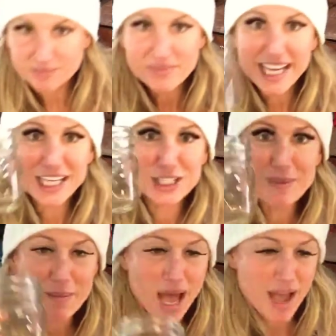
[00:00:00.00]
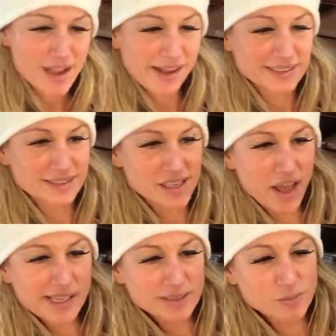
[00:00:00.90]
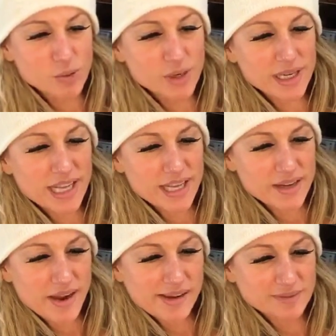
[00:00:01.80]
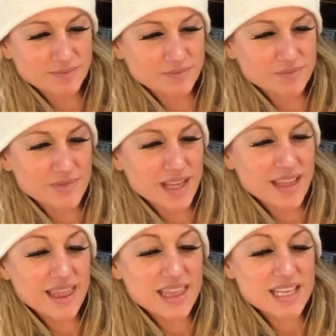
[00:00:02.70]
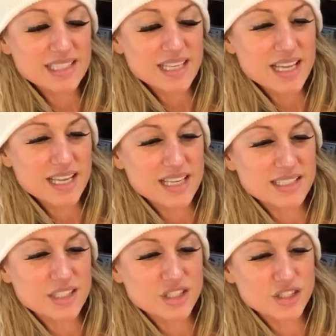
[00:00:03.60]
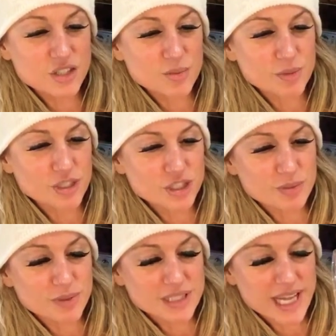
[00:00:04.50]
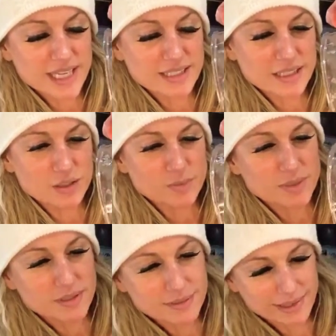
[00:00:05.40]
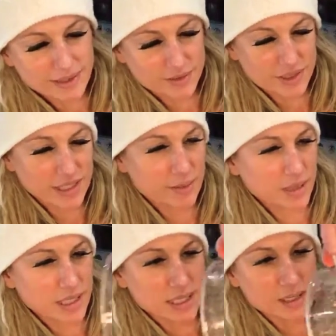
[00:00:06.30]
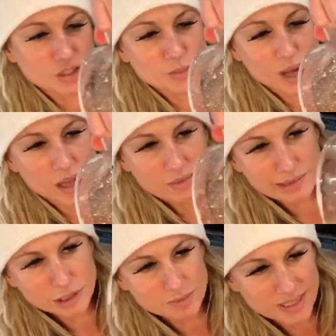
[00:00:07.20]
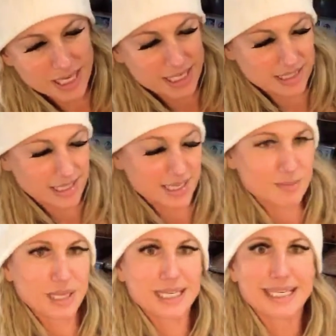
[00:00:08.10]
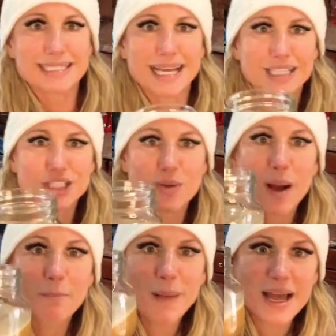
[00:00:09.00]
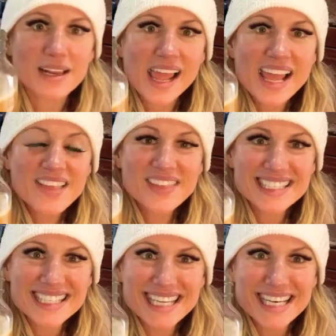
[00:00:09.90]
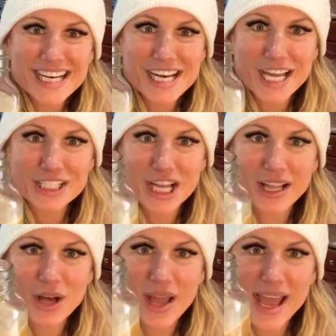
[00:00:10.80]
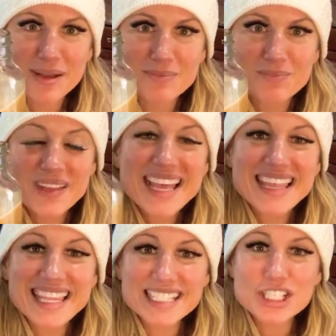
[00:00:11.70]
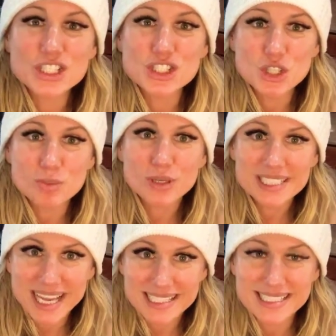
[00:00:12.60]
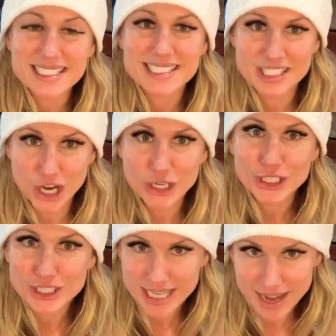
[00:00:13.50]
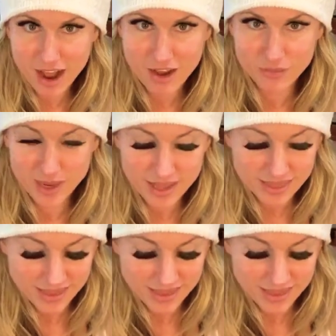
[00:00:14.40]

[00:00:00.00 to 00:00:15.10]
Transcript: Here's my mug, pour it in. This is super duper tasty. Oops, I don't think I blended it too well. Oopsie daisies, I didn't blend it exactly too well. But this is it in a nutshell, okay? This is super tasty to start your day off with.